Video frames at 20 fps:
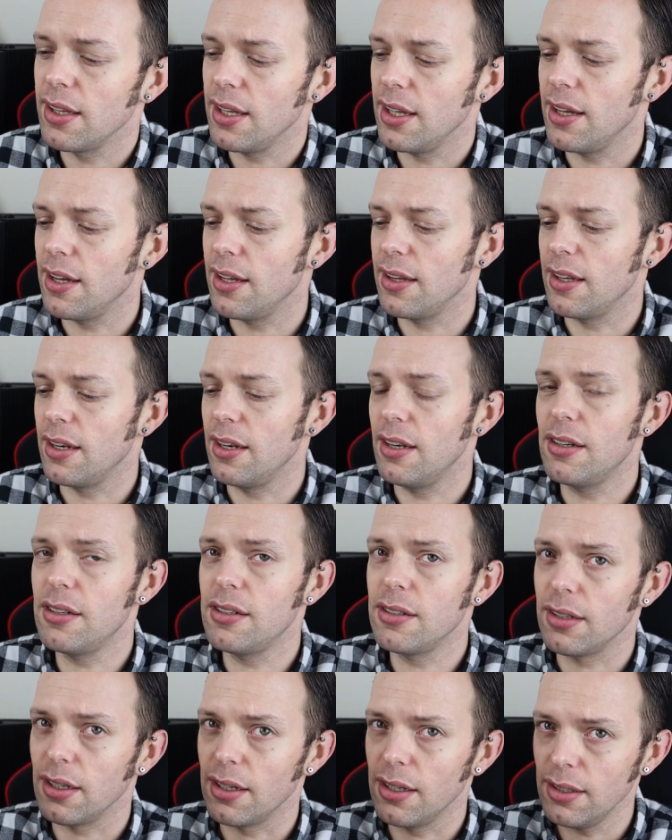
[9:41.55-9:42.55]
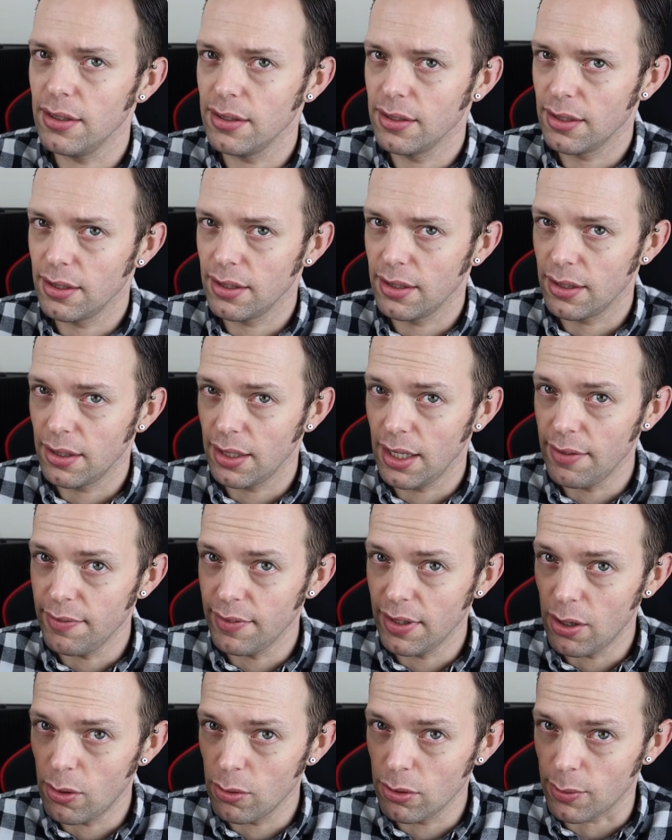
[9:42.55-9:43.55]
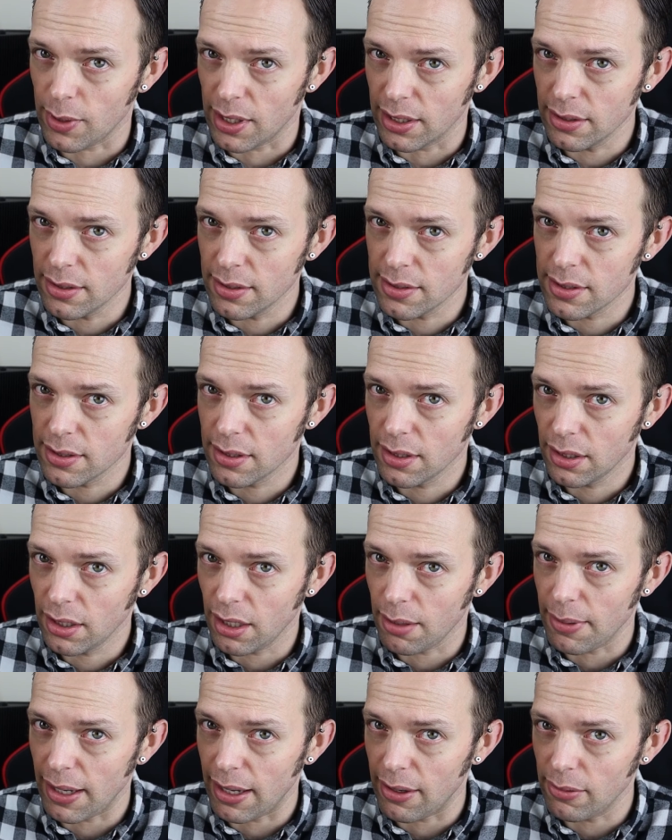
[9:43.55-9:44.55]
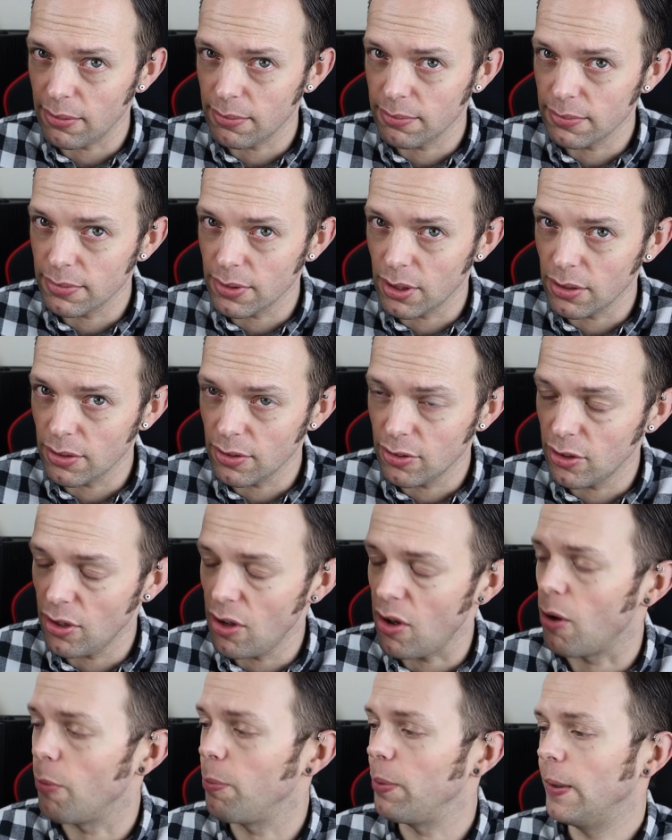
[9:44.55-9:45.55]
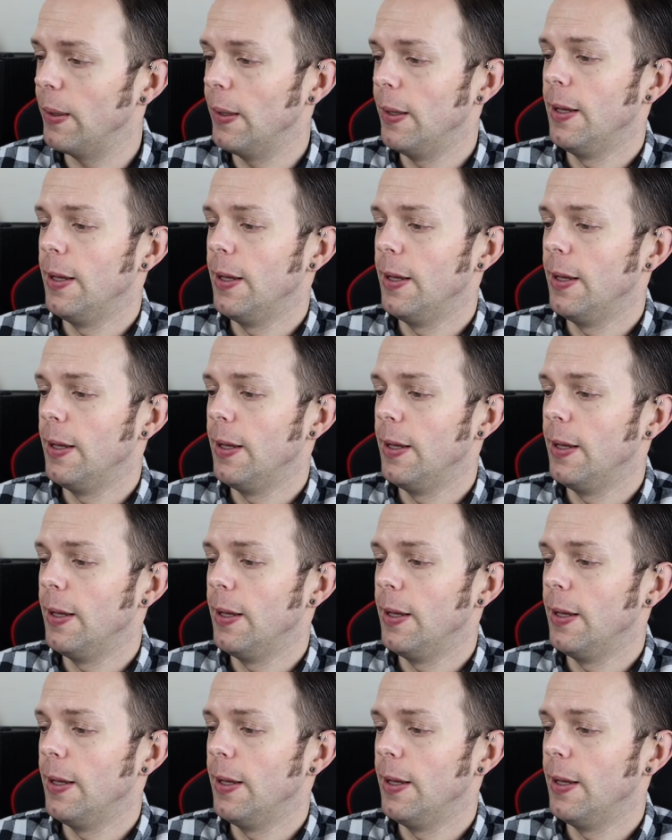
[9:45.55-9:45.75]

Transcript: The uh, the lager, even the older ones, come out on top.